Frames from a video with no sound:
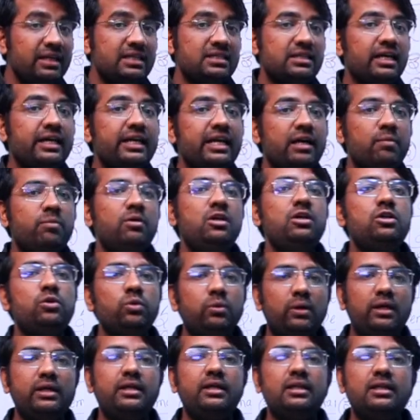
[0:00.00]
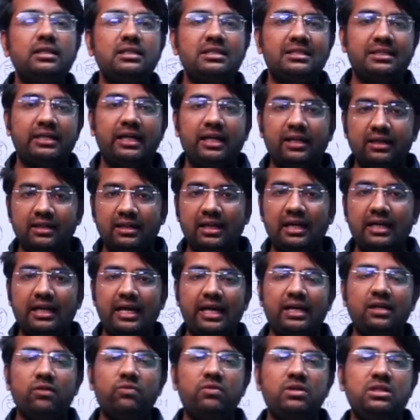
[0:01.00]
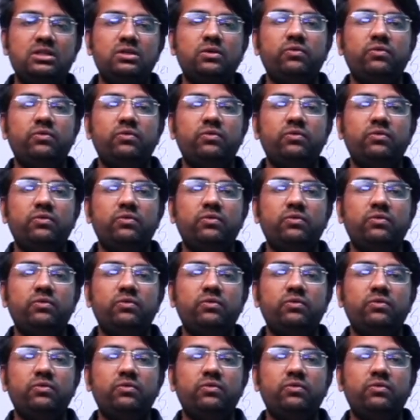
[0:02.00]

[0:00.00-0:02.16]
unable to understand the language